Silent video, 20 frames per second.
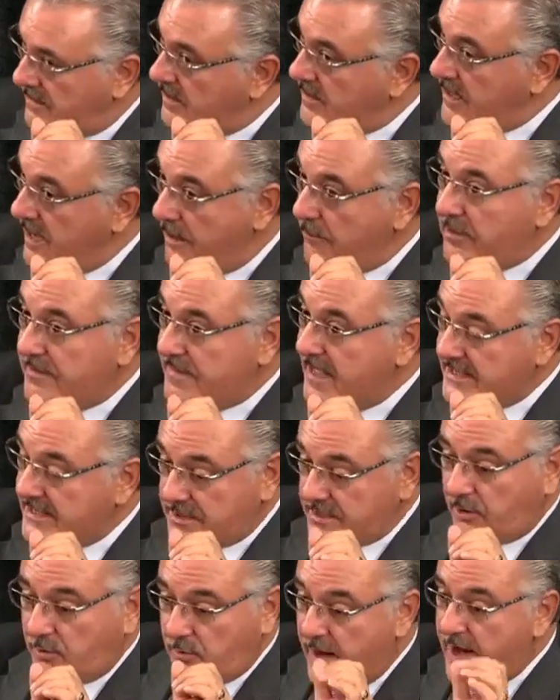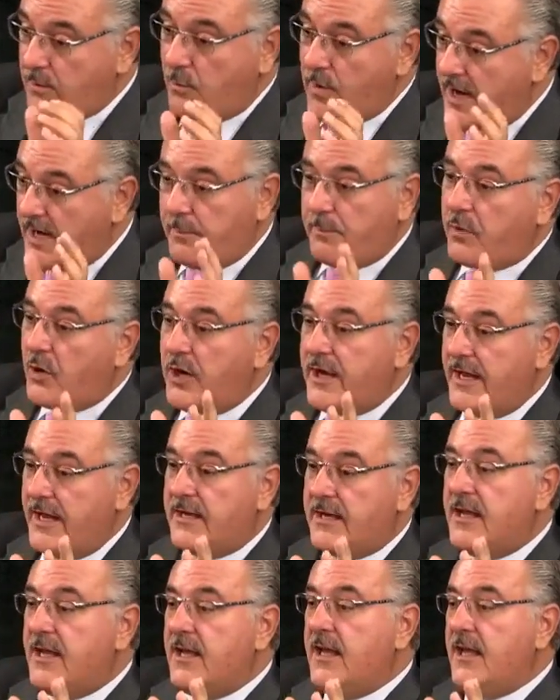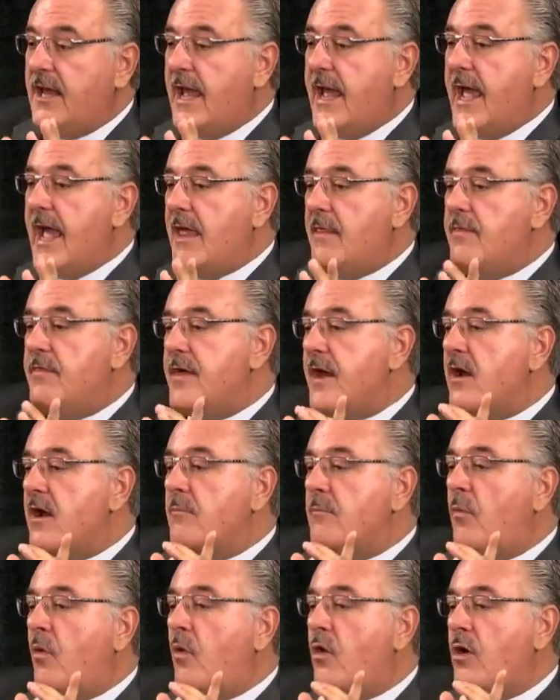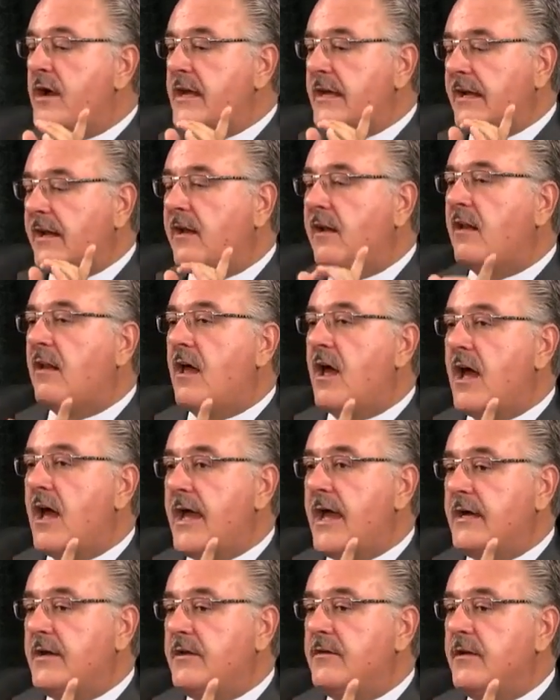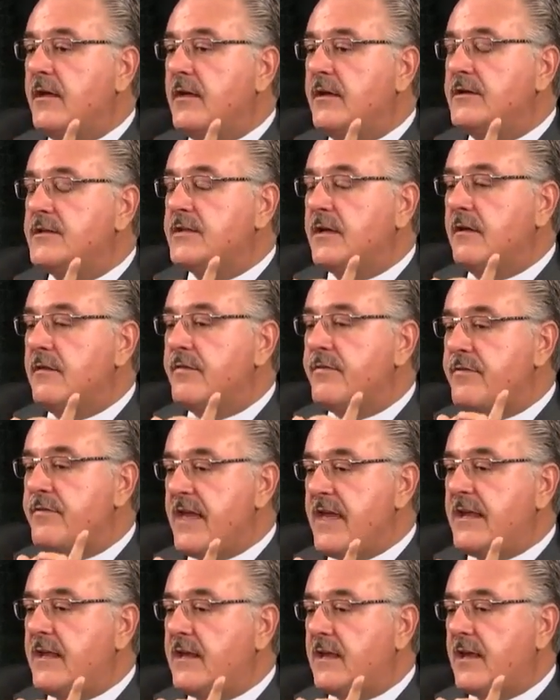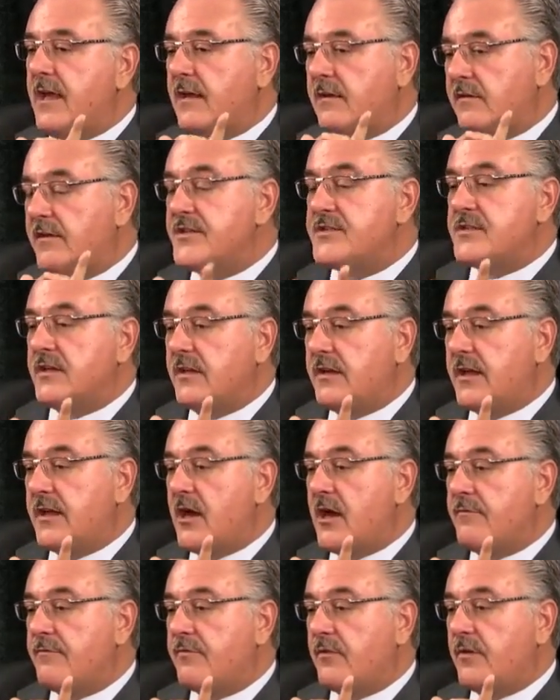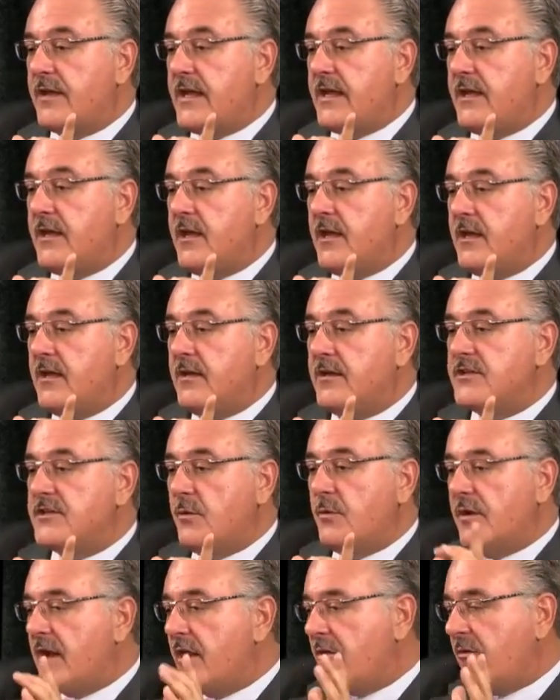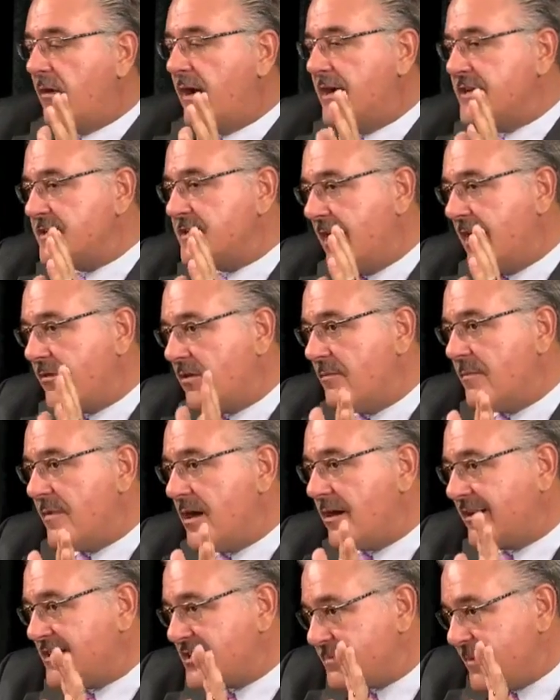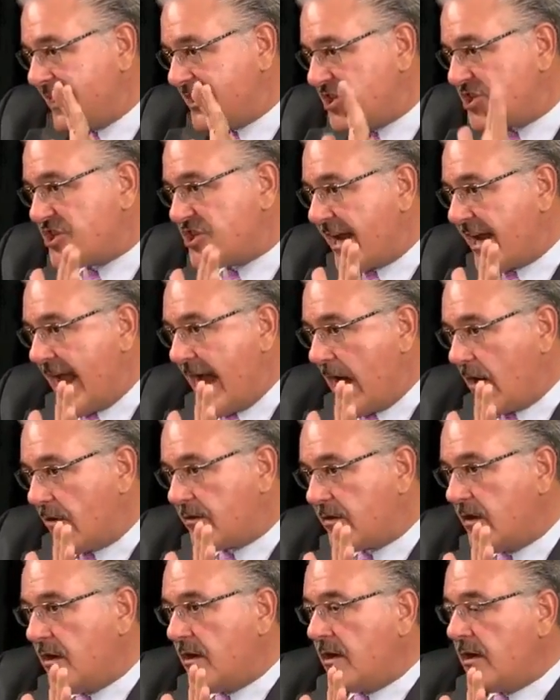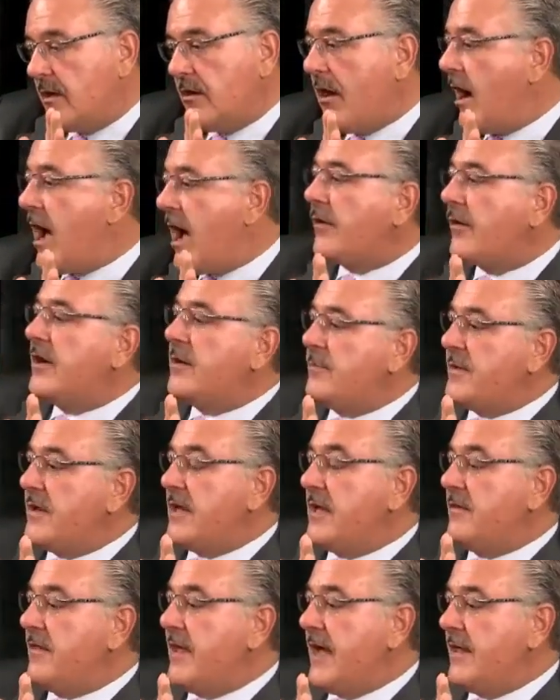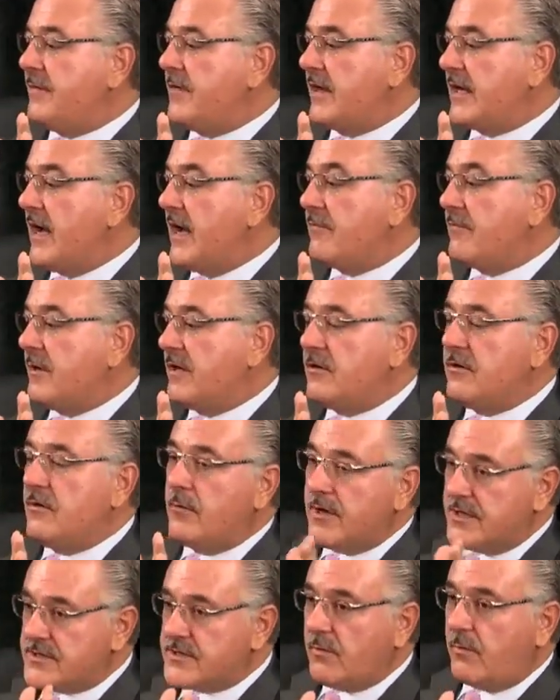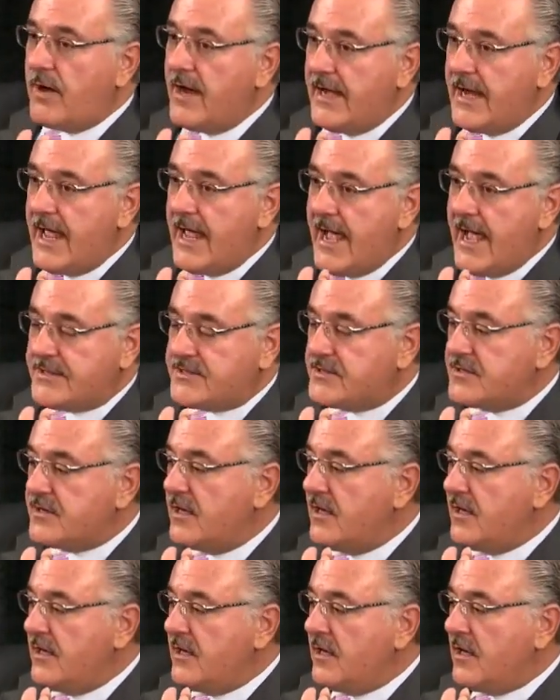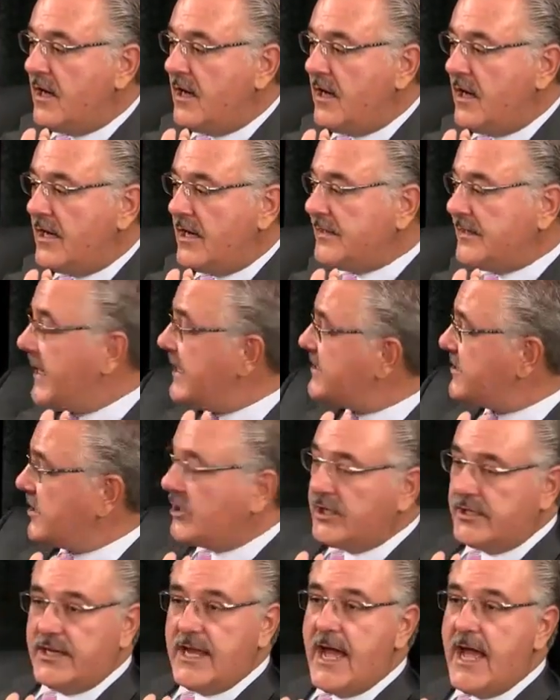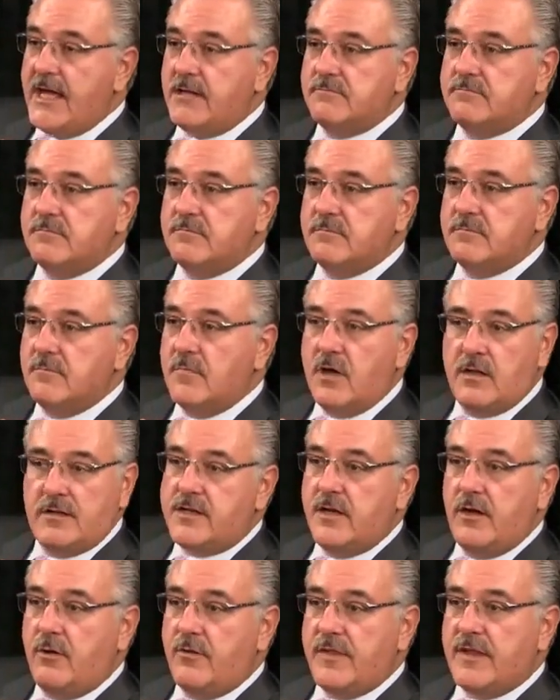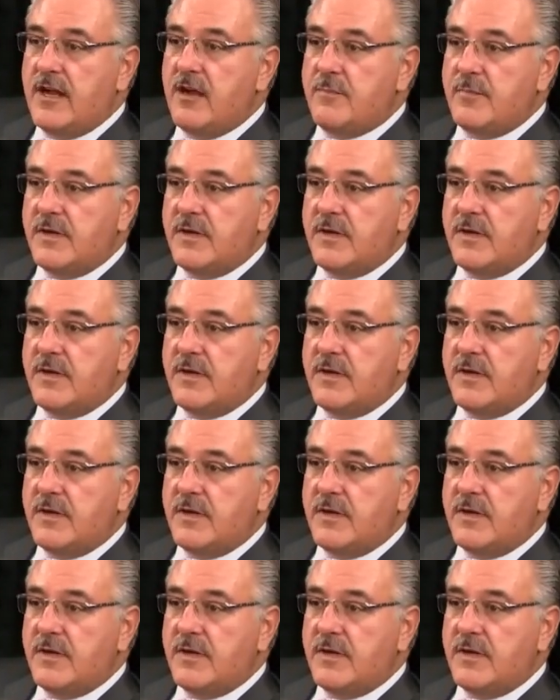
That's a great way to put it. And they're more inclined to think and listen carefully to what otherwise other Americans might shut out. How could it be that the government who wears the white hats indicts a good guy? Well, the